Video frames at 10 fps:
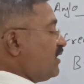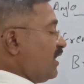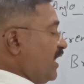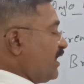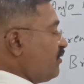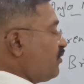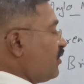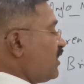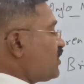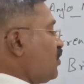the native
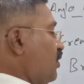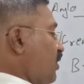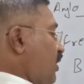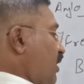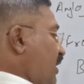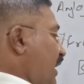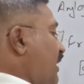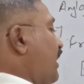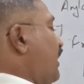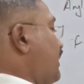rulers, right?